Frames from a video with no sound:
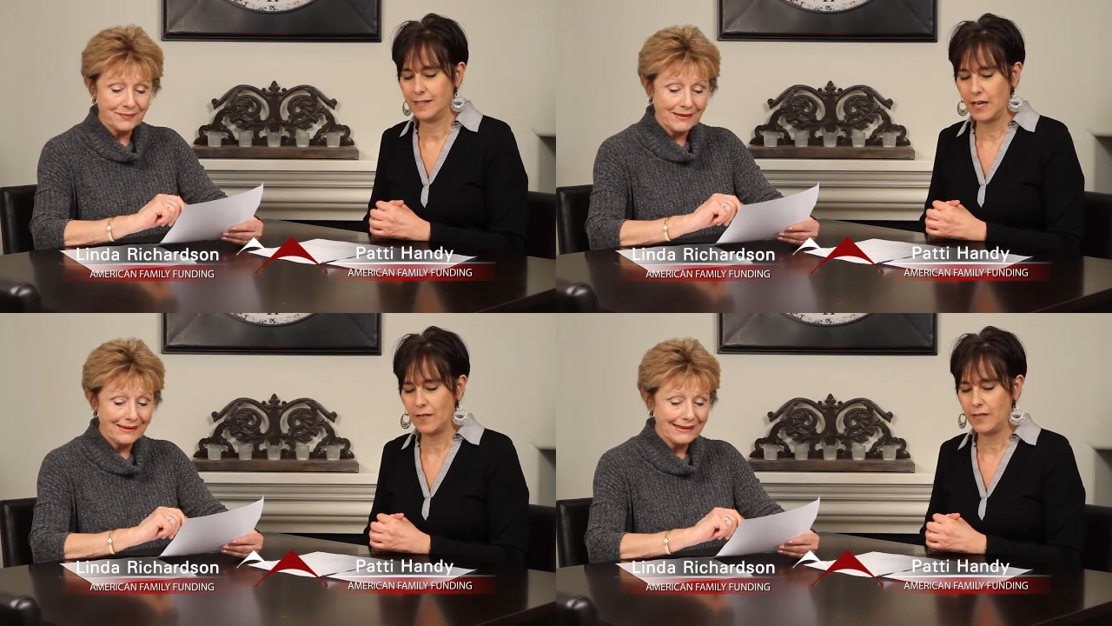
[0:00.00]

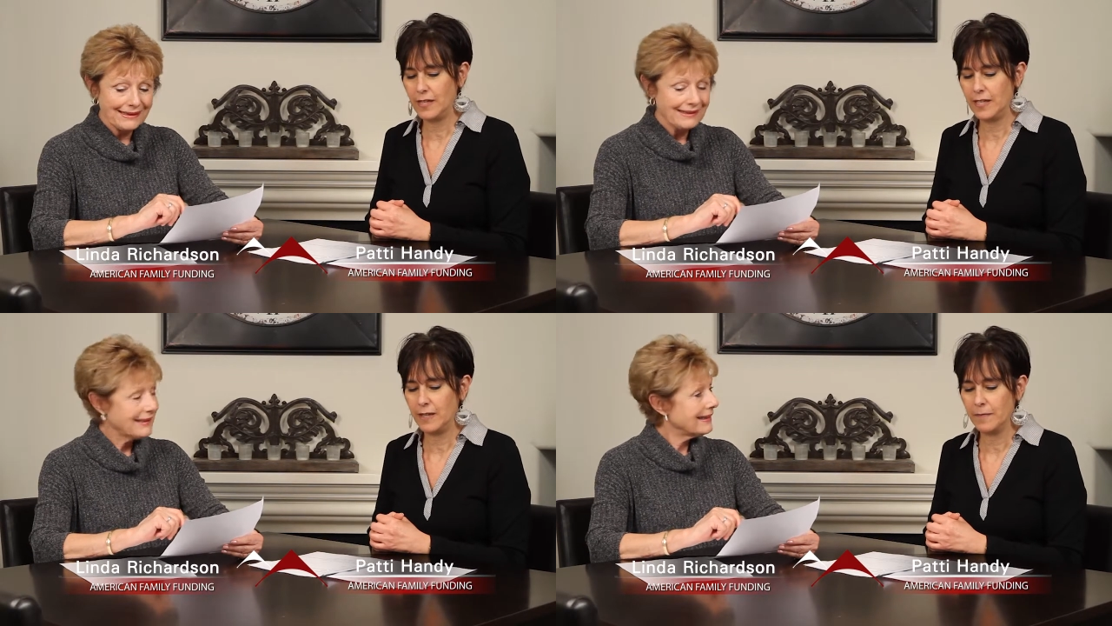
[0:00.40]

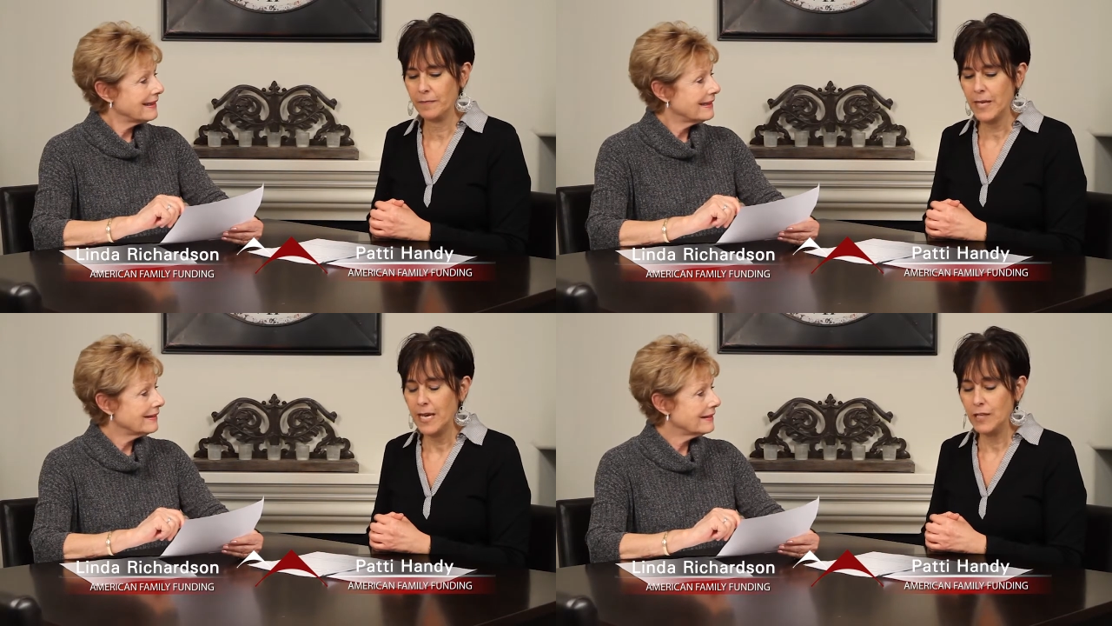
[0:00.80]
Speaker 1: Definitely.
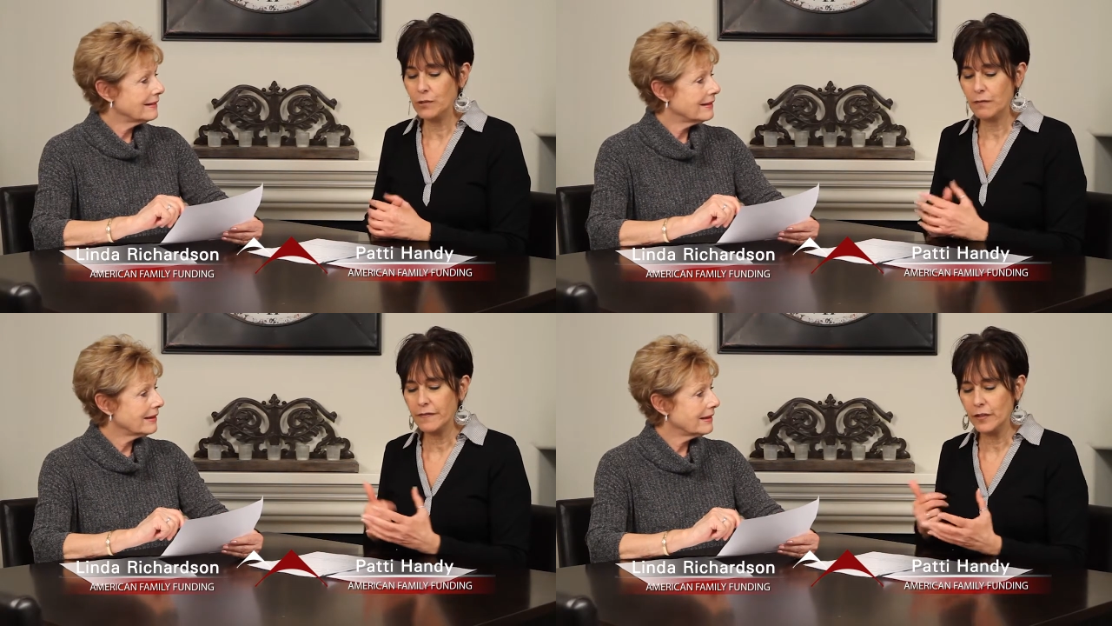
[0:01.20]
There's
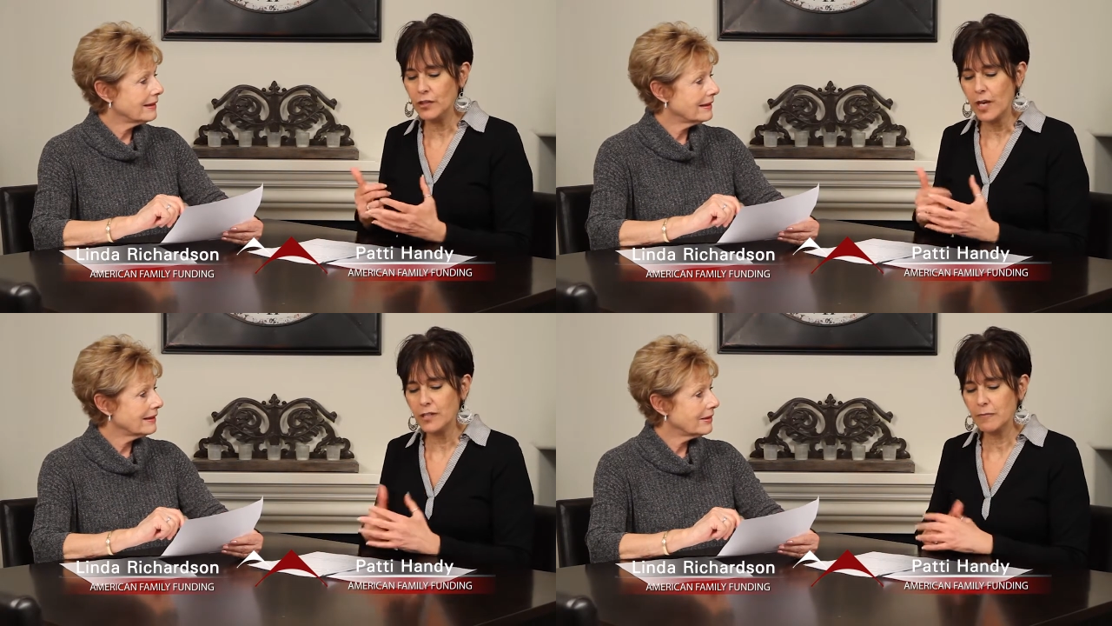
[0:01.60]
a reverse
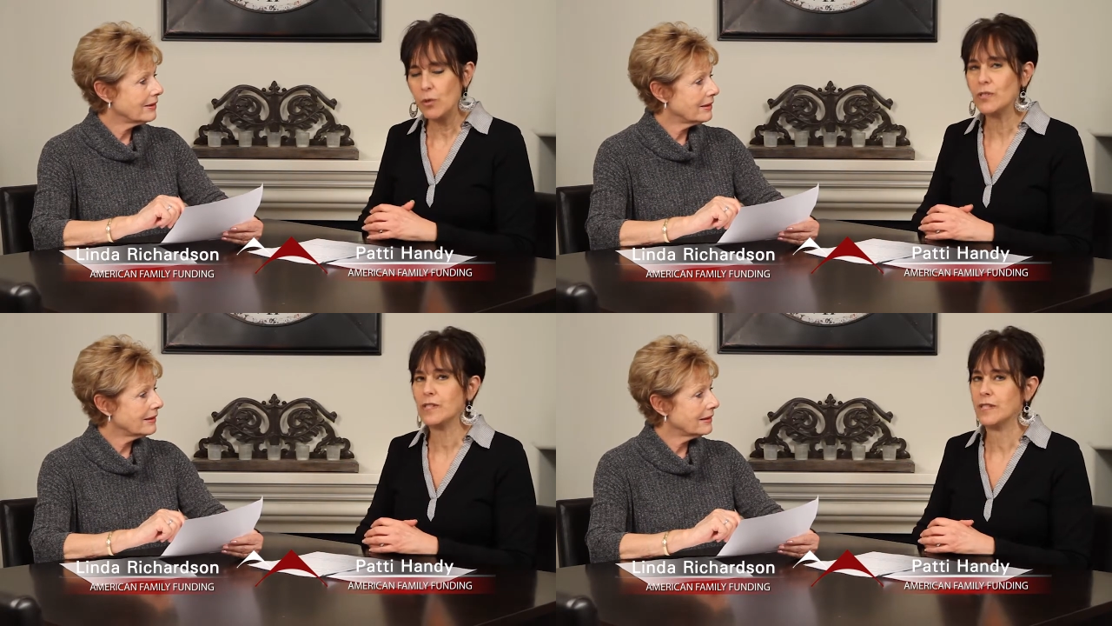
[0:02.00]

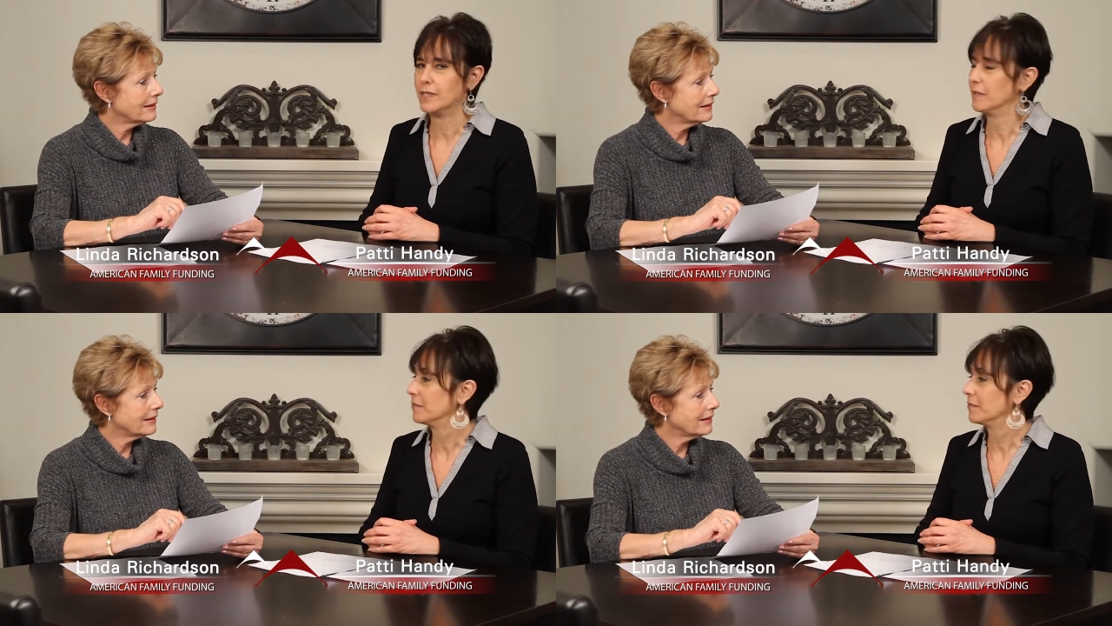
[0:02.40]
osmosis system